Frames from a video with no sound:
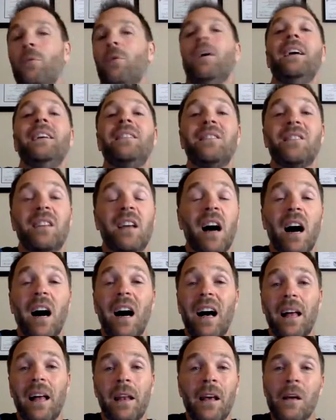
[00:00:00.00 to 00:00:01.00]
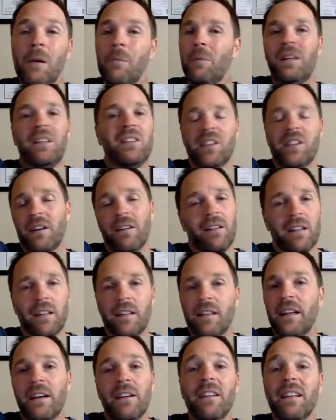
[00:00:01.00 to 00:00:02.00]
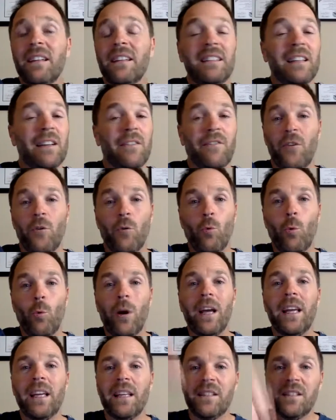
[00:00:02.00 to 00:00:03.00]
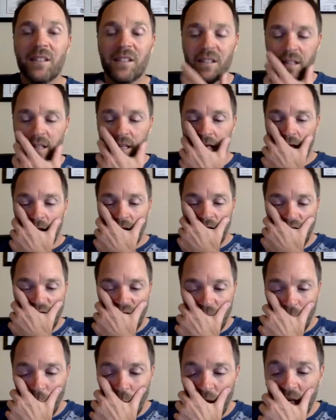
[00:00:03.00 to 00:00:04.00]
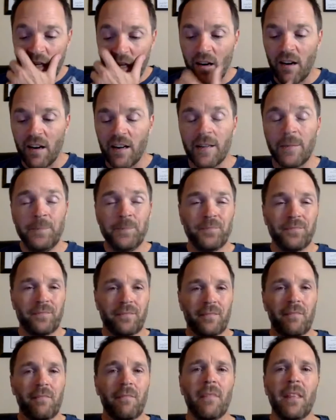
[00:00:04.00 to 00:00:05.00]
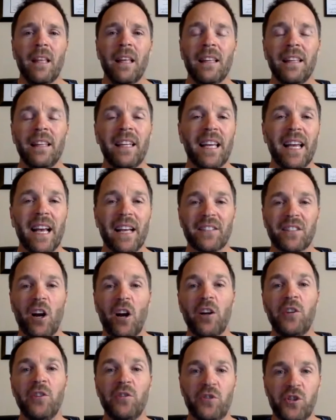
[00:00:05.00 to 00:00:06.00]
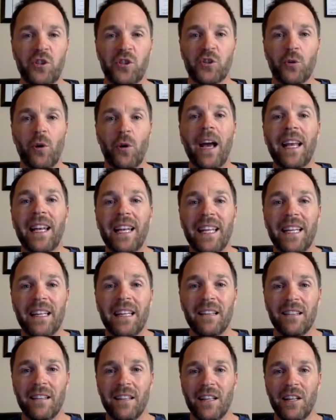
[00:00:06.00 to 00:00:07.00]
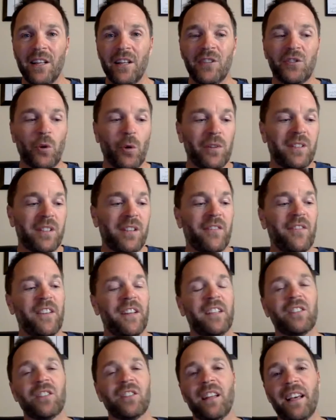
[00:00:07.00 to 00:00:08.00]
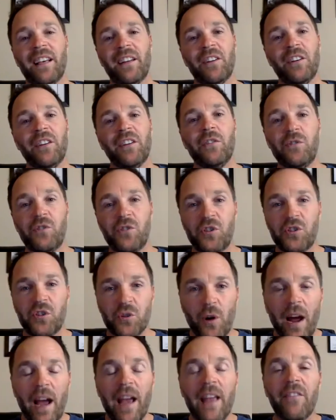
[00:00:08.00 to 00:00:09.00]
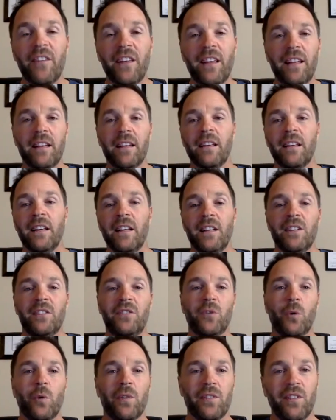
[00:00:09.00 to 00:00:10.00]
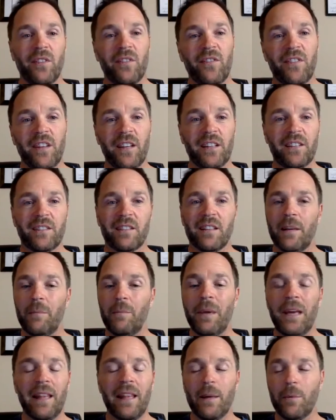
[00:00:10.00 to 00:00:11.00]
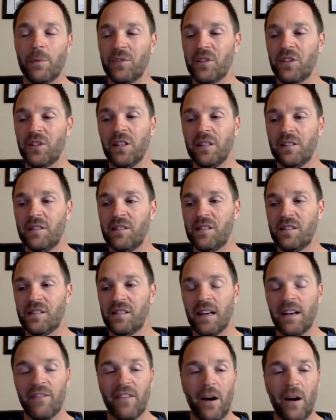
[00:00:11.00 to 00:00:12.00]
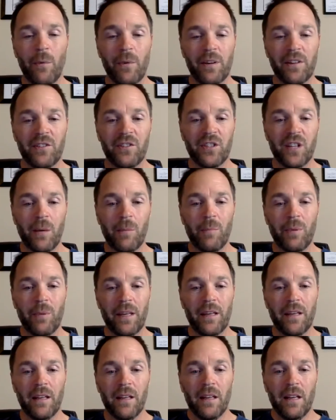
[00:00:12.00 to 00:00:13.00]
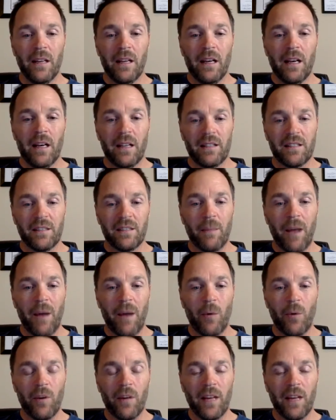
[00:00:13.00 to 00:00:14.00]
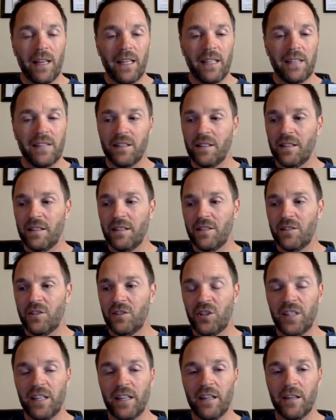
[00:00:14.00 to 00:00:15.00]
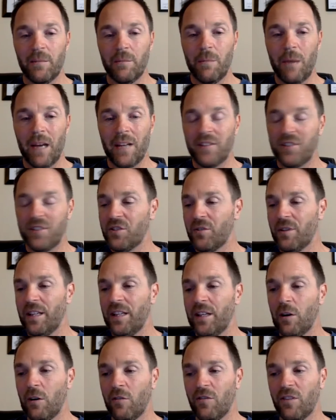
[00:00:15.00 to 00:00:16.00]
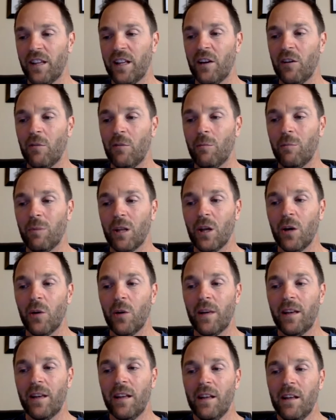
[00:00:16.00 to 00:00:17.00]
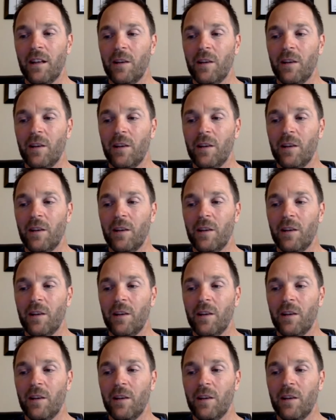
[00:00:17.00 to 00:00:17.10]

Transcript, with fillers: Praise God because they're in a, they're in a different race than we are and then he asked, Are you striding towards the finish line? Or are you striving towards the finish line? Man, that was good stuff. I want to jump in uh, to my word. I need to share my screen. Hopefully, I don't blow it.